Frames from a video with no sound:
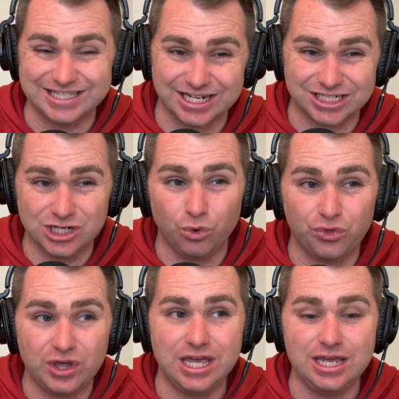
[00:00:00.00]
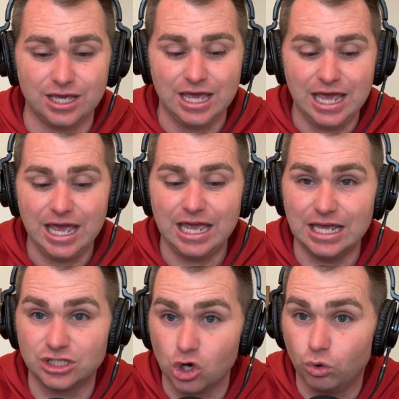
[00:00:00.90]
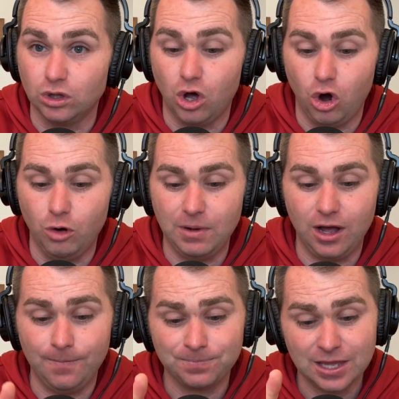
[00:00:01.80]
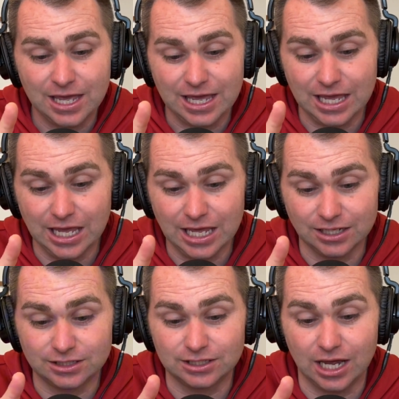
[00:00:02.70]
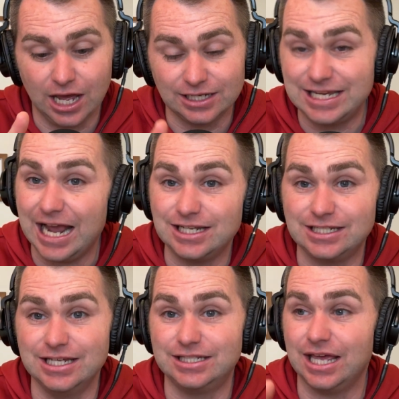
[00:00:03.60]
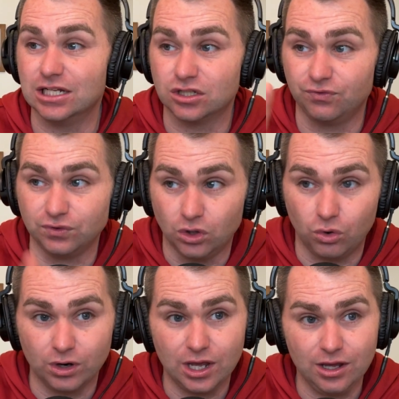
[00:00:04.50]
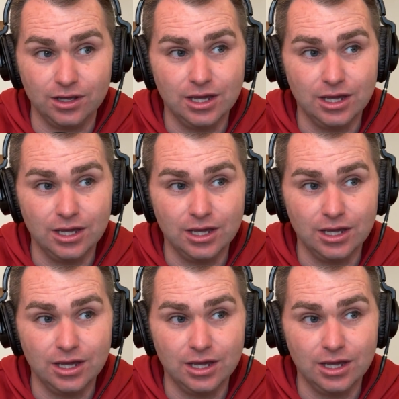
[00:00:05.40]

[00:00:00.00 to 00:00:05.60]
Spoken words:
I still think it's Oklahoma, it's Texas, and it's Florida.